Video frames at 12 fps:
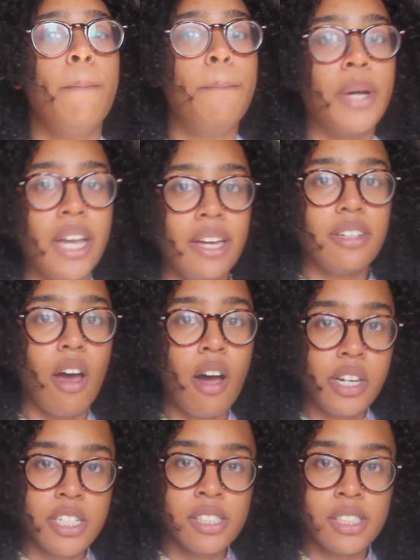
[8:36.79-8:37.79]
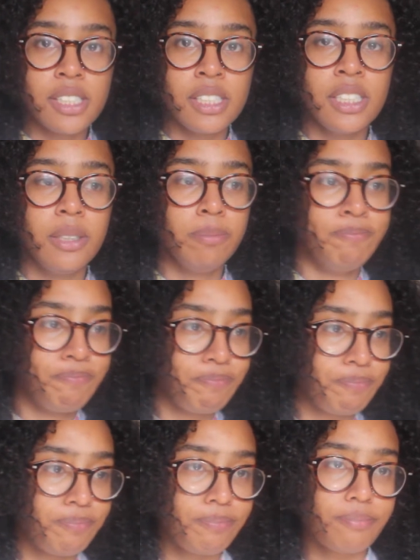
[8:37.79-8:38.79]
But honestly,
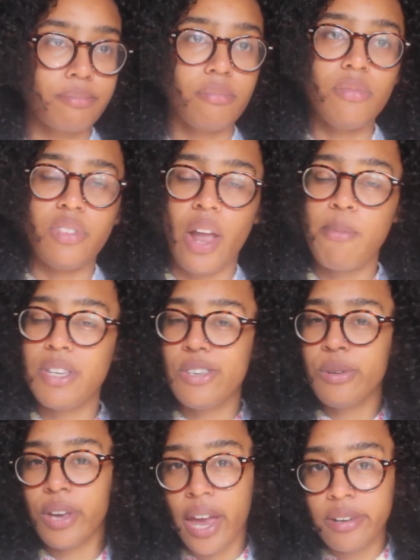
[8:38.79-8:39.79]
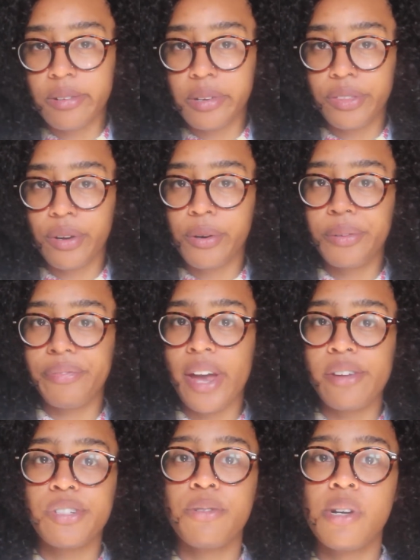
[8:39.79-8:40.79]
I mean, you can do it the
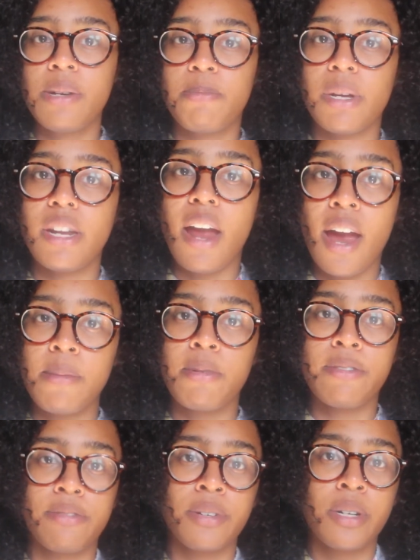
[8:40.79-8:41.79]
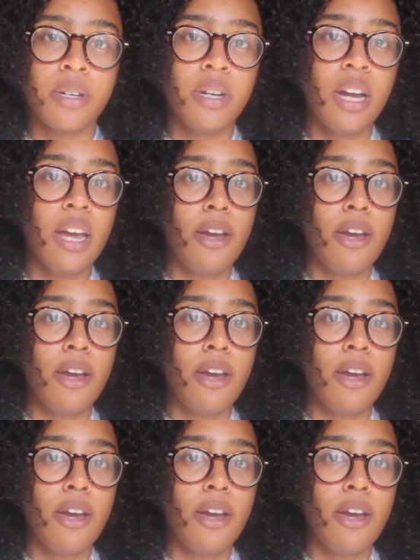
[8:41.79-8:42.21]
old-fashioned way, but I prefer